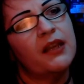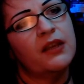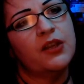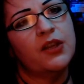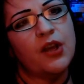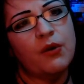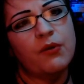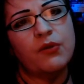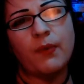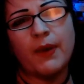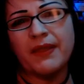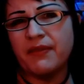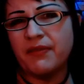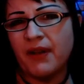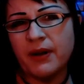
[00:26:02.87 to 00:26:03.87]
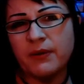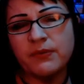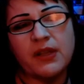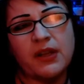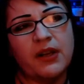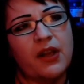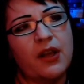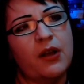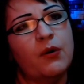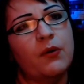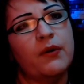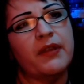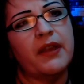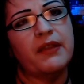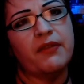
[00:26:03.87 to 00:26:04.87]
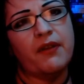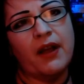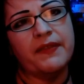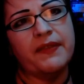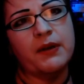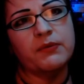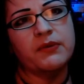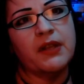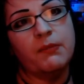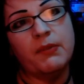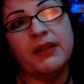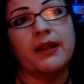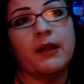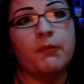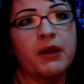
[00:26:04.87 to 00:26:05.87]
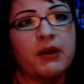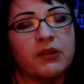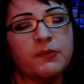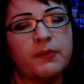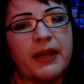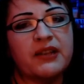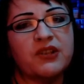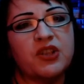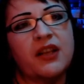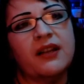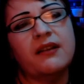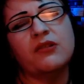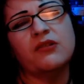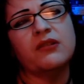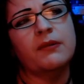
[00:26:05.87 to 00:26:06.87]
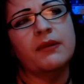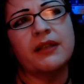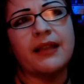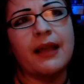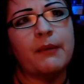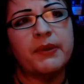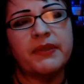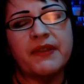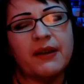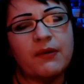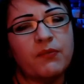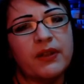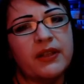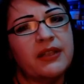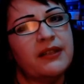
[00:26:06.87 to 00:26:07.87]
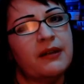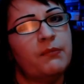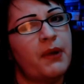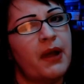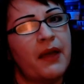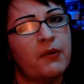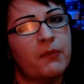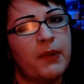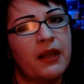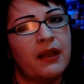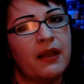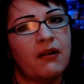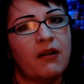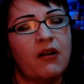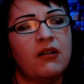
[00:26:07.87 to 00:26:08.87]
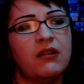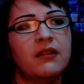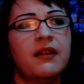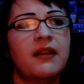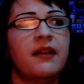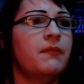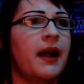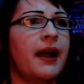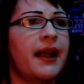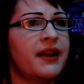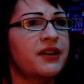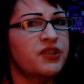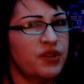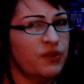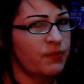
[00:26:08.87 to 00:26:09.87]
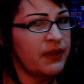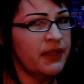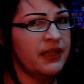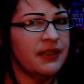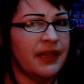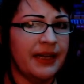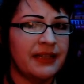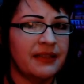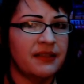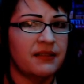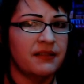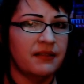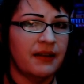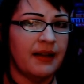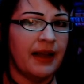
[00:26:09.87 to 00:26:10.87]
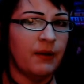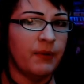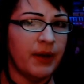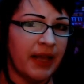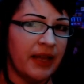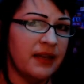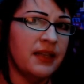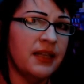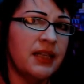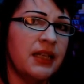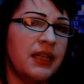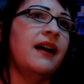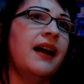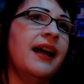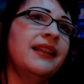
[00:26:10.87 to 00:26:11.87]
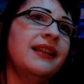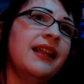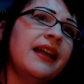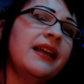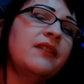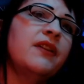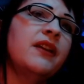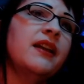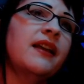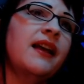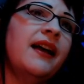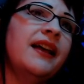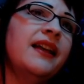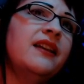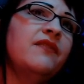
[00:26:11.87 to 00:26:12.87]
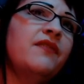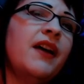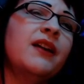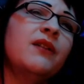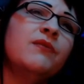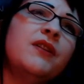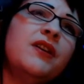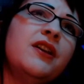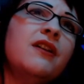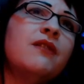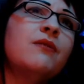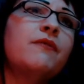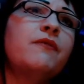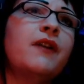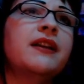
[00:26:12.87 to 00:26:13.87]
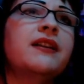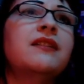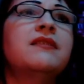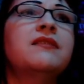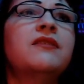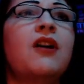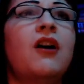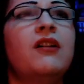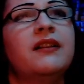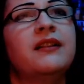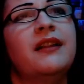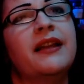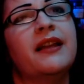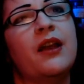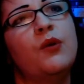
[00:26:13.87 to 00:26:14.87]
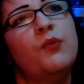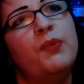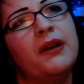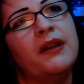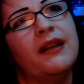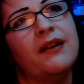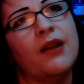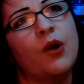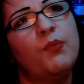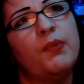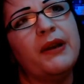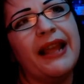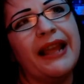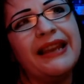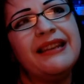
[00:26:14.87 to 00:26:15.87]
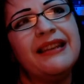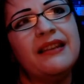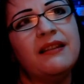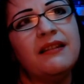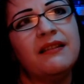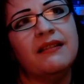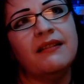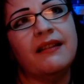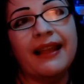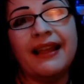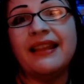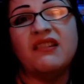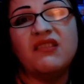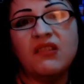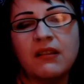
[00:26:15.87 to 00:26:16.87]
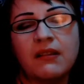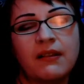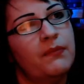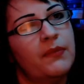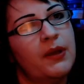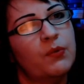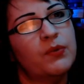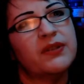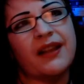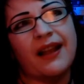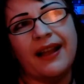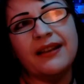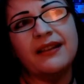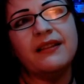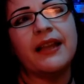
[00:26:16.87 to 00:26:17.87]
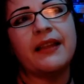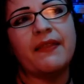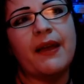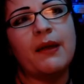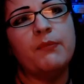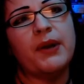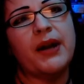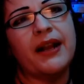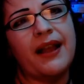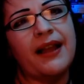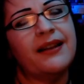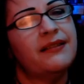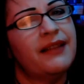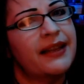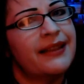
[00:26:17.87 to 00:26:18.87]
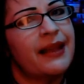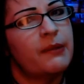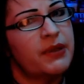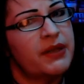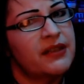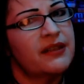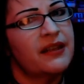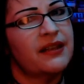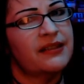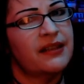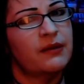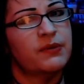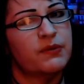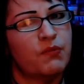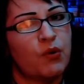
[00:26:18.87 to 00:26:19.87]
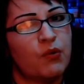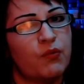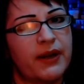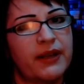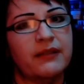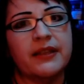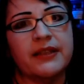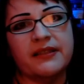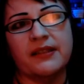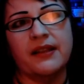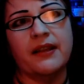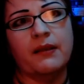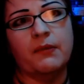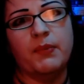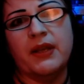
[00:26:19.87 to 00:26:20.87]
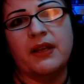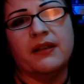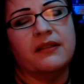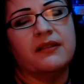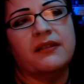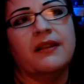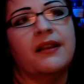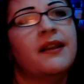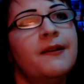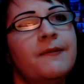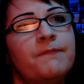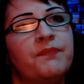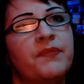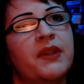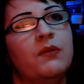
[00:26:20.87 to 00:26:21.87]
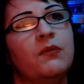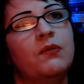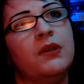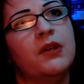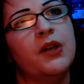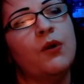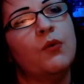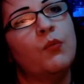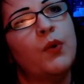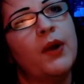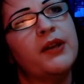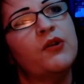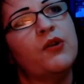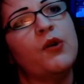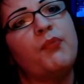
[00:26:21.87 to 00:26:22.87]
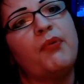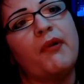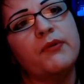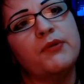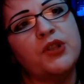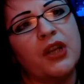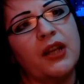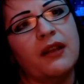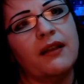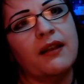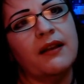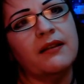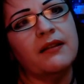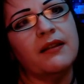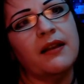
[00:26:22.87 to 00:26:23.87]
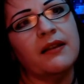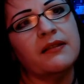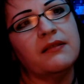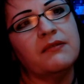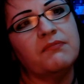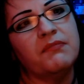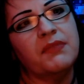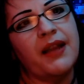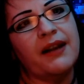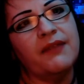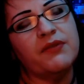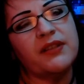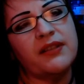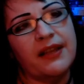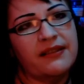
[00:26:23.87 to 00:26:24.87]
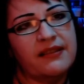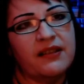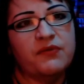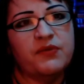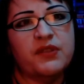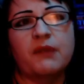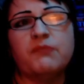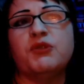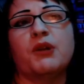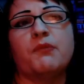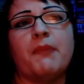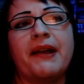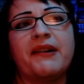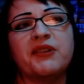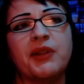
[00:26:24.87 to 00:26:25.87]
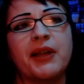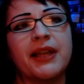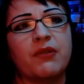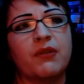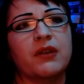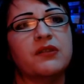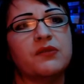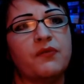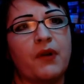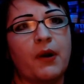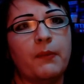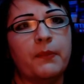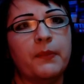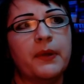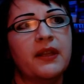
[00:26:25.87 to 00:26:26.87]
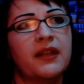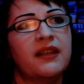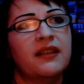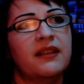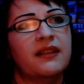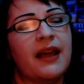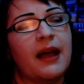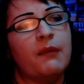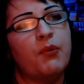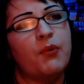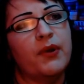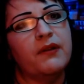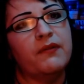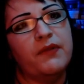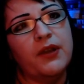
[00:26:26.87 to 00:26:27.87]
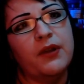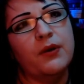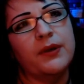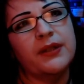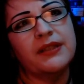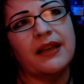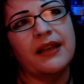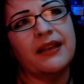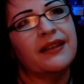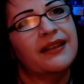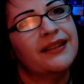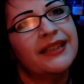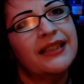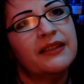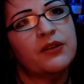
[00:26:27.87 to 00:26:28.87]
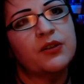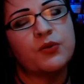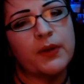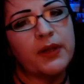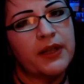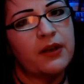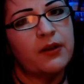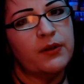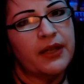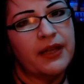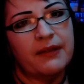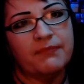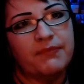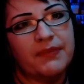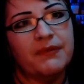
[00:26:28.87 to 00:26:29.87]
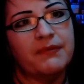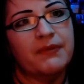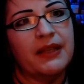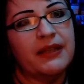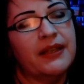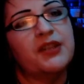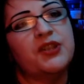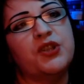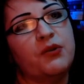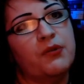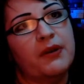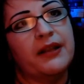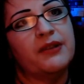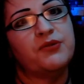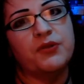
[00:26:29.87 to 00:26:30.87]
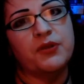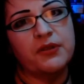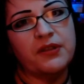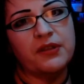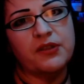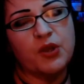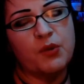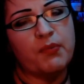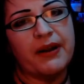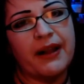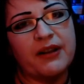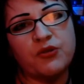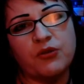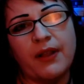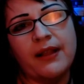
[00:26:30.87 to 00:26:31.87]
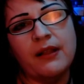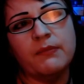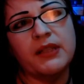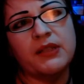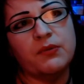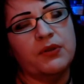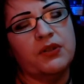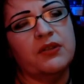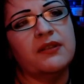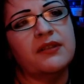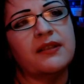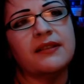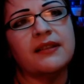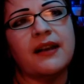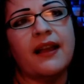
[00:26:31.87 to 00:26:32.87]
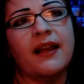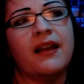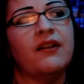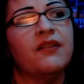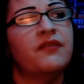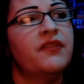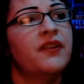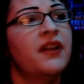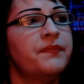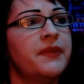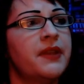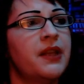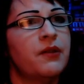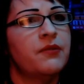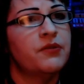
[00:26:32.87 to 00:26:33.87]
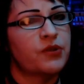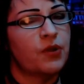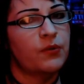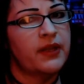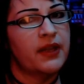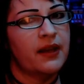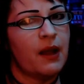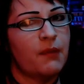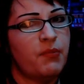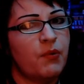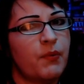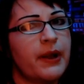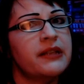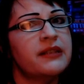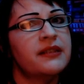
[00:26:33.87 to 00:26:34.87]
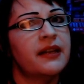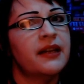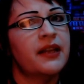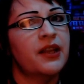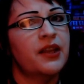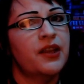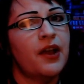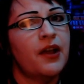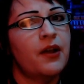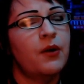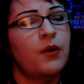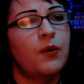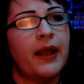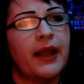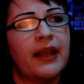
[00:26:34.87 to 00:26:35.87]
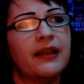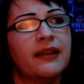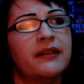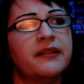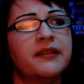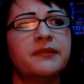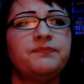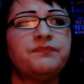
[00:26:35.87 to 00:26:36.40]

go the way they thought it was going to go, or they thought that it was going to be like a bigger splashy ending or something like that. But that really didn't bother me at all. I actually really liked how it ended. I like that it kind of, I don't know if I'd call it like open-ended end. It was kind of like that, but I kind of like that because, like I said, it was more realistic because, you know, when you're approaching a kind of a sensitive subject matter like this from that point of view, it's like there's really only, unless you're introducing supernatural elements, which this doesn't have, you know, there's only a couple ways that it can go. And